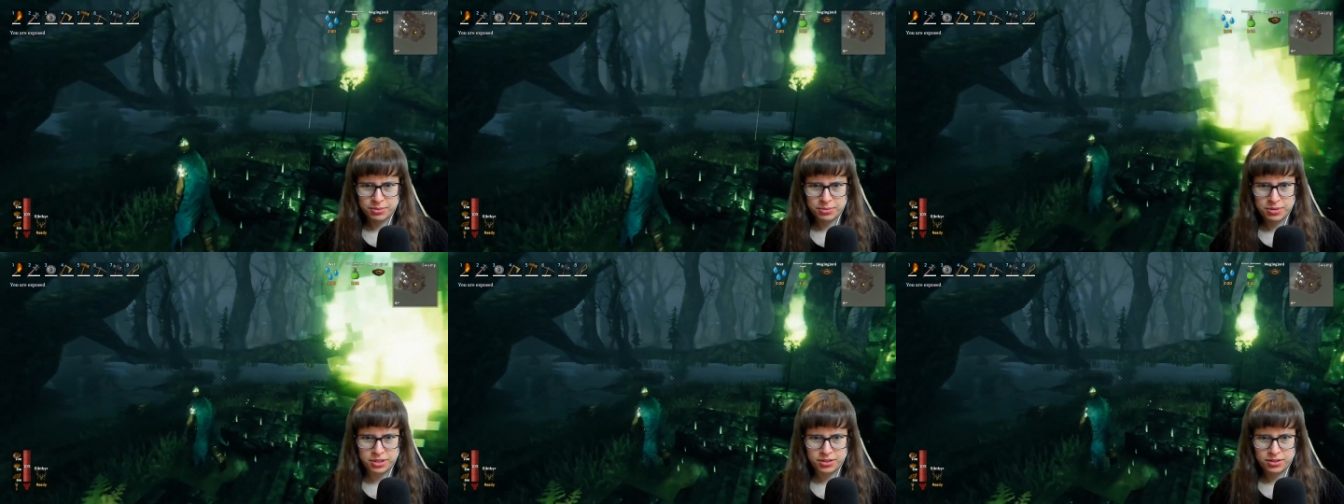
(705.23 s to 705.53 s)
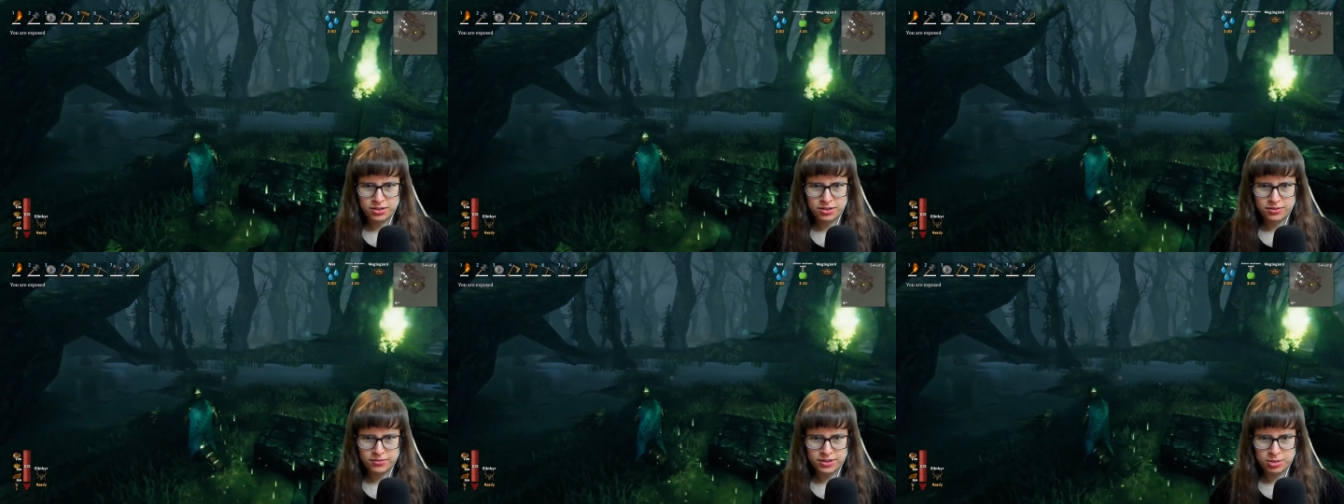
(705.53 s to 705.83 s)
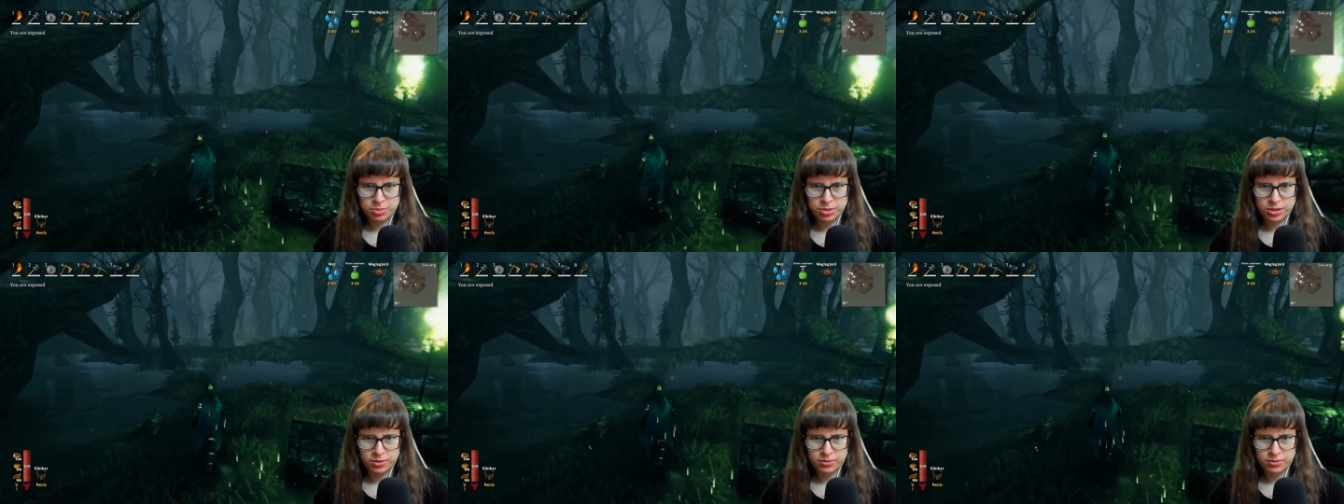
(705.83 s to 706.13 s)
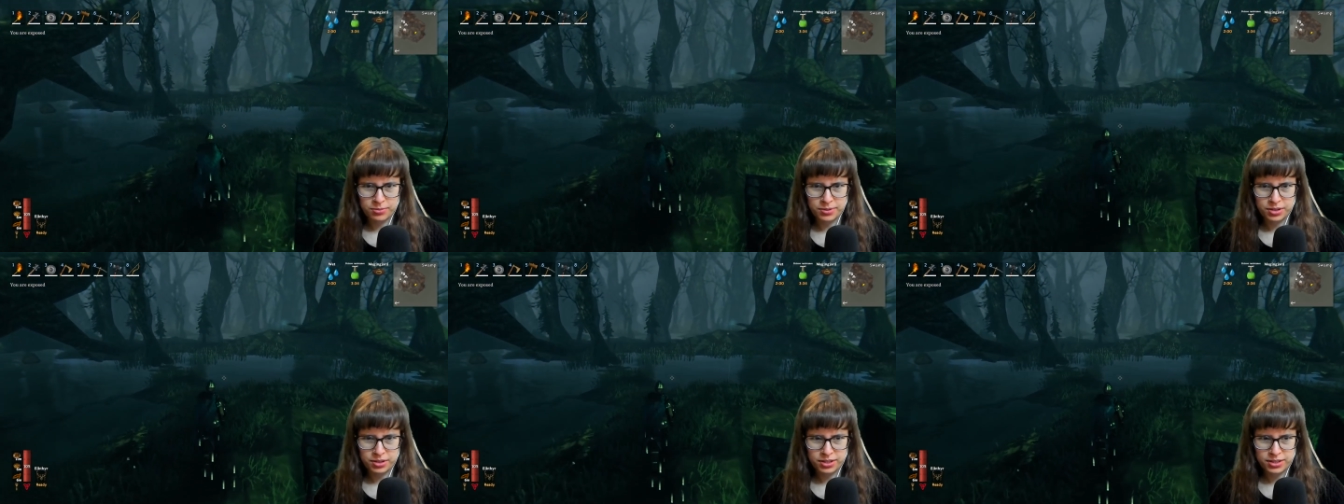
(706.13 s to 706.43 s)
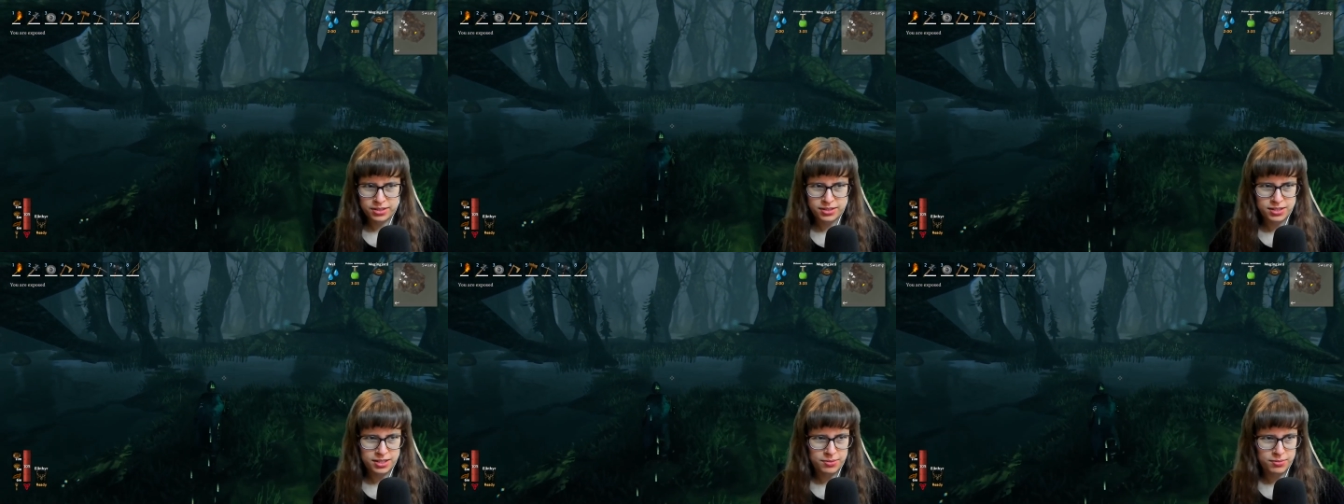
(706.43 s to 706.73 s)
bit nervous about, but we're going to
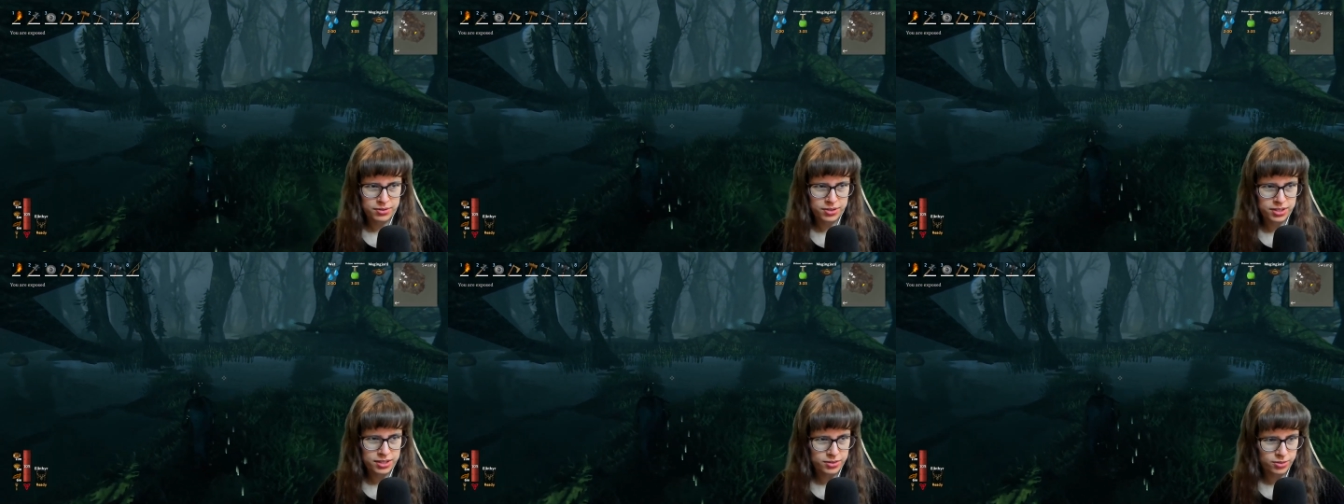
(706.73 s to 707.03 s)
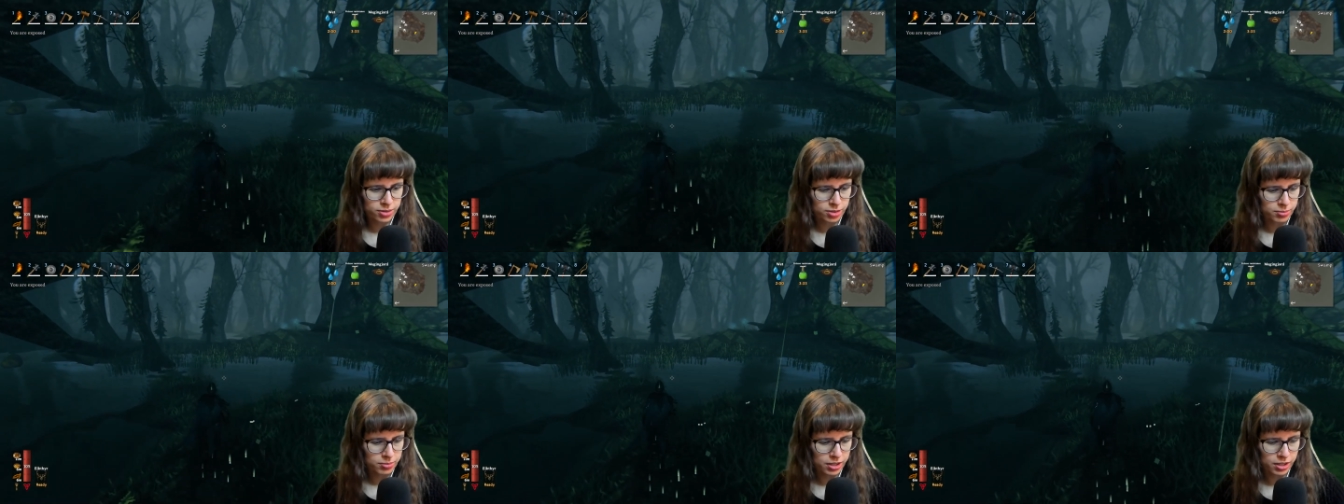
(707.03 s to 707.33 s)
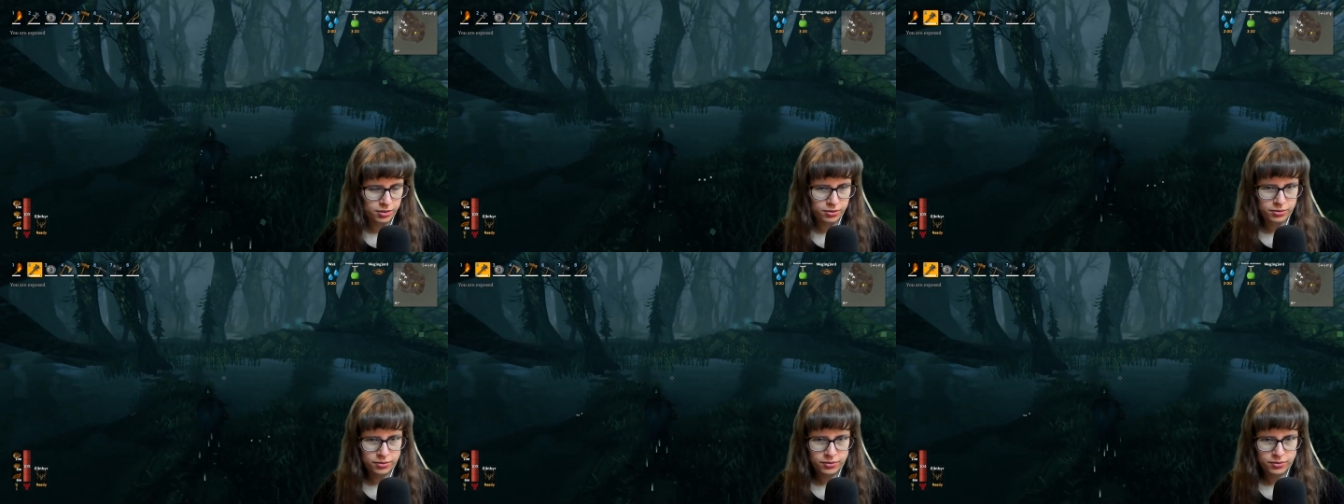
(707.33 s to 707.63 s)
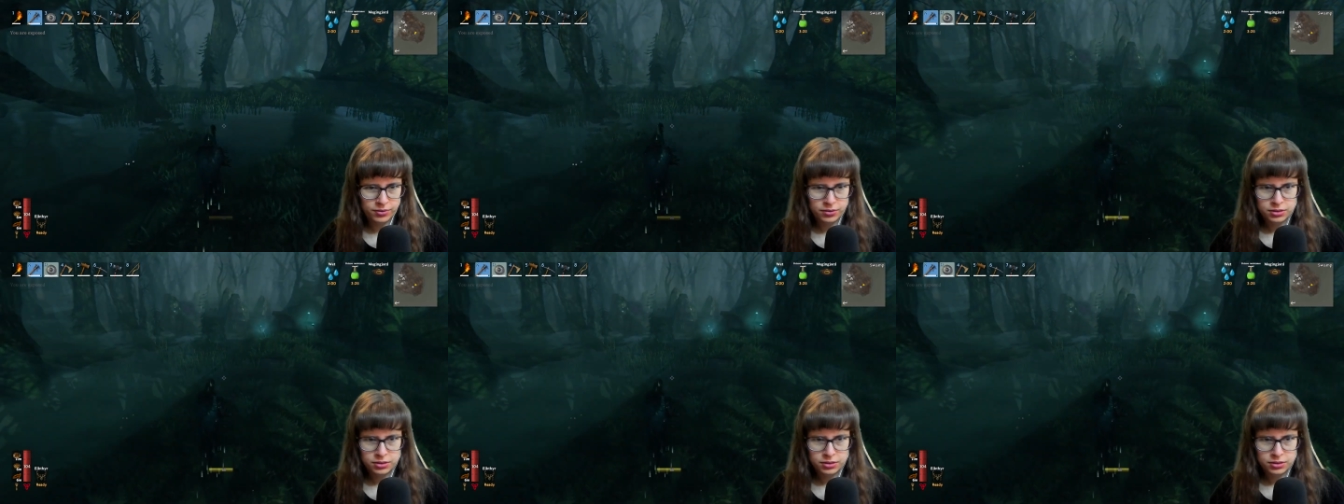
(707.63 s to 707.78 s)
see what it's all about.